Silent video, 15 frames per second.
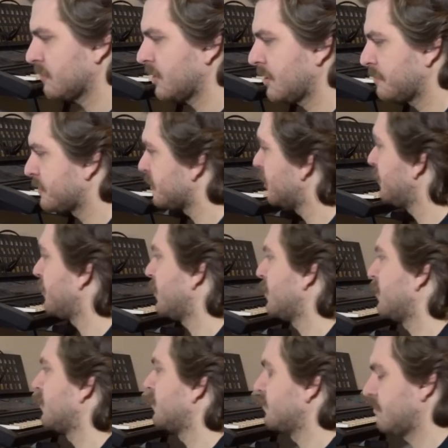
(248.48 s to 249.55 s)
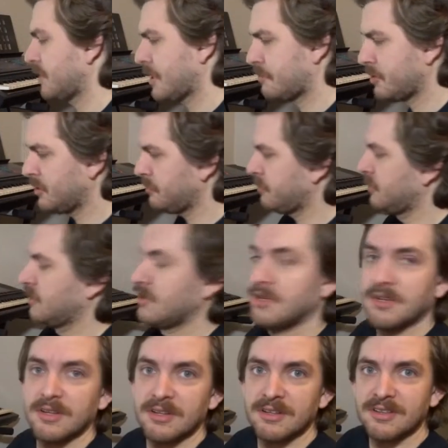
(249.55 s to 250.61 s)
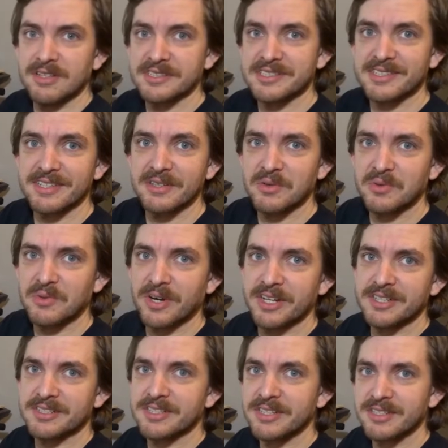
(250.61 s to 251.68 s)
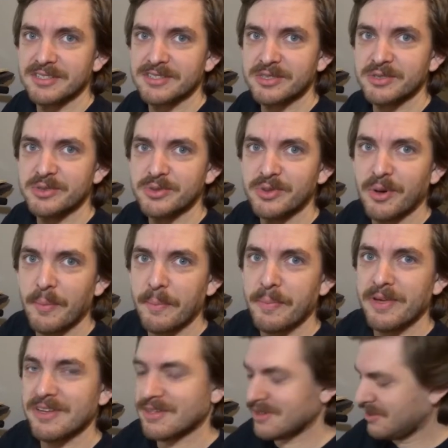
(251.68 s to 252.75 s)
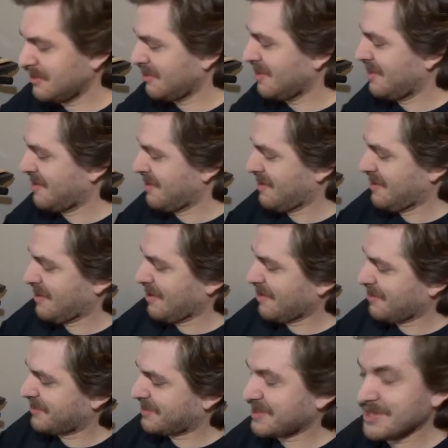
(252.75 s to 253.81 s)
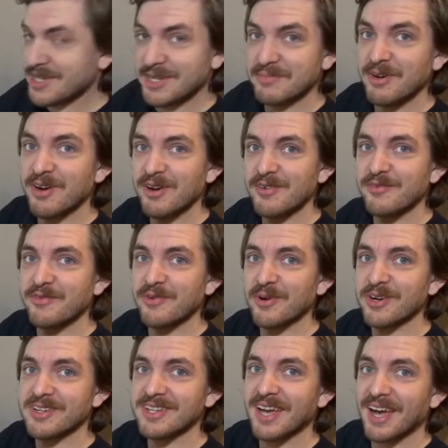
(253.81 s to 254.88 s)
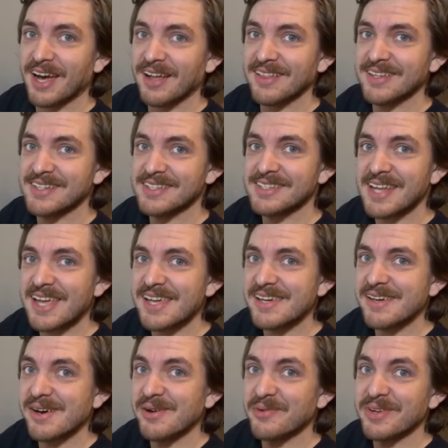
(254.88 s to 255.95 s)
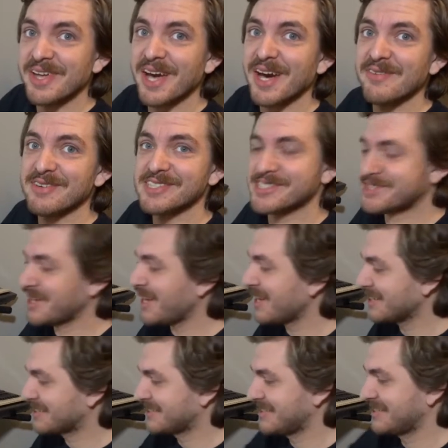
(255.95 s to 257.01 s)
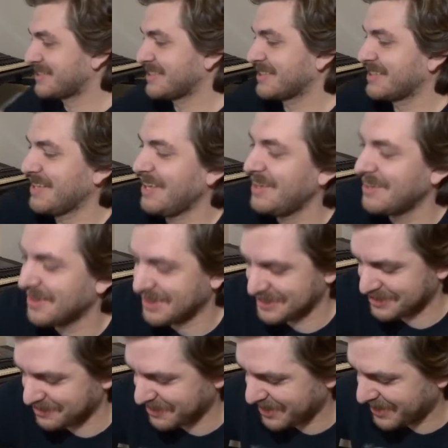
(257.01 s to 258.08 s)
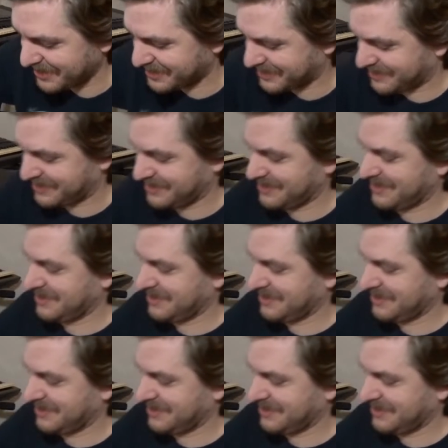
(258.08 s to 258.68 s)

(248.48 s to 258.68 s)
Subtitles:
wraps up our wrap-up. Let's get right to picking our team for Talladega. We have a chance. It's the chaos race.